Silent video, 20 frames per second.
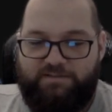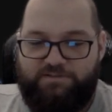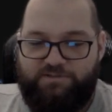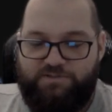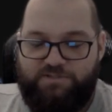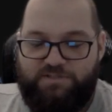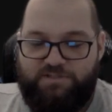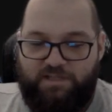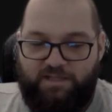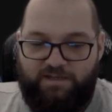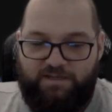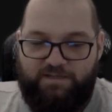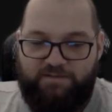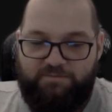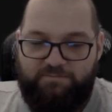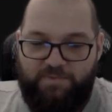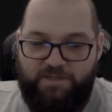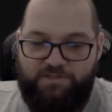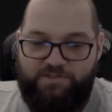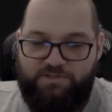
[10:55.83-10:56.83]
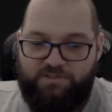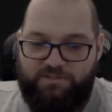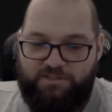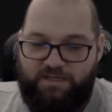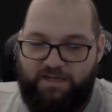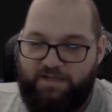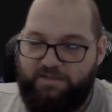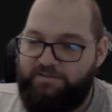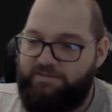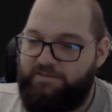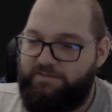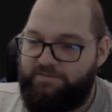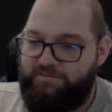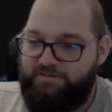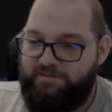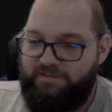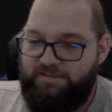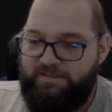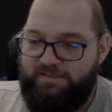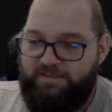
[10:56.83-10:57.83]
Just like imagine
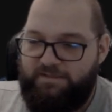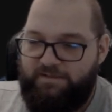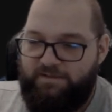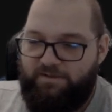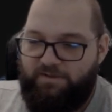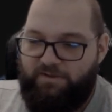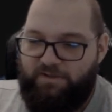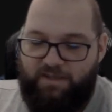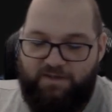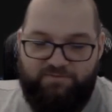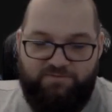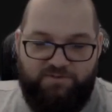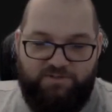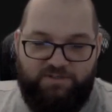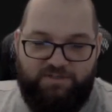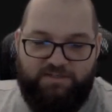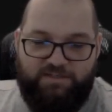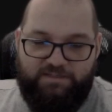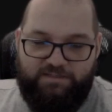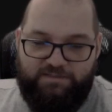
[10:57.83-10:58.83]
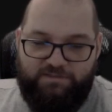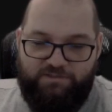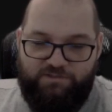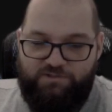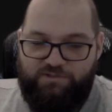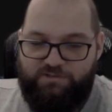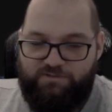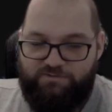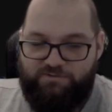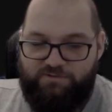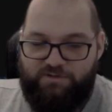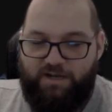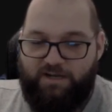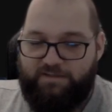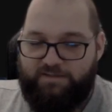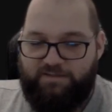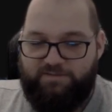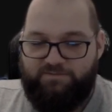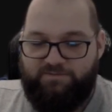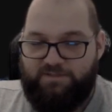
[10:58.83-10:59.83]
Guardian having an additional
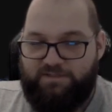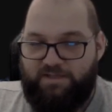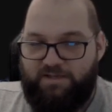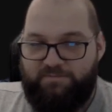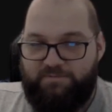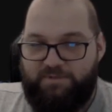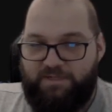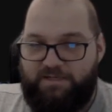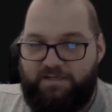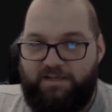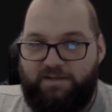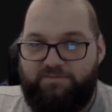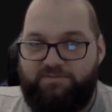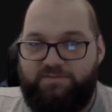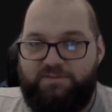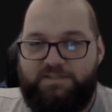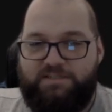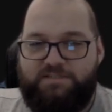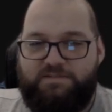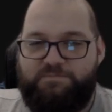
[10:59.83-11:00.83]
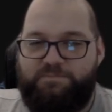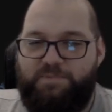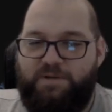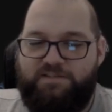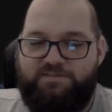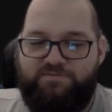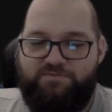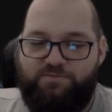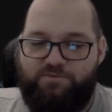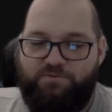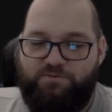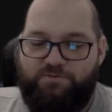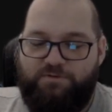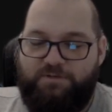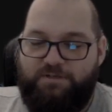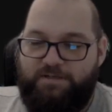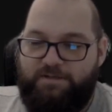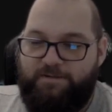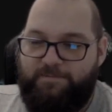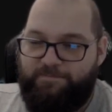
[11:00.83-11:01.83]
card every time, like having a space for
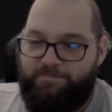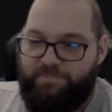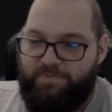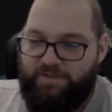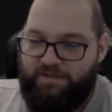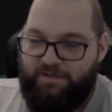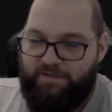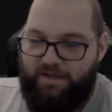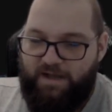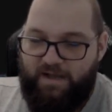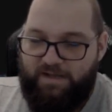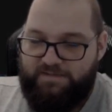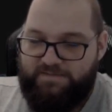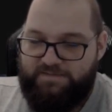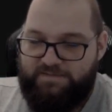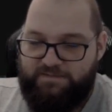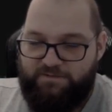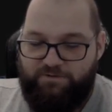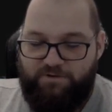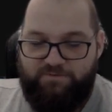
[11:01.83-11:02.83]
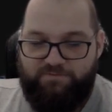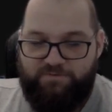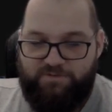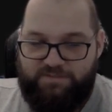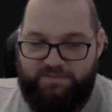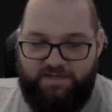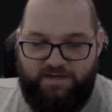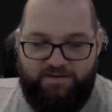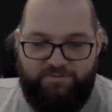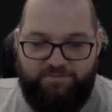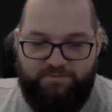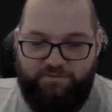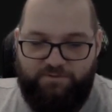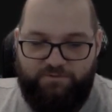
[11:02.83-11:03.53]
Arsenal every time, you know,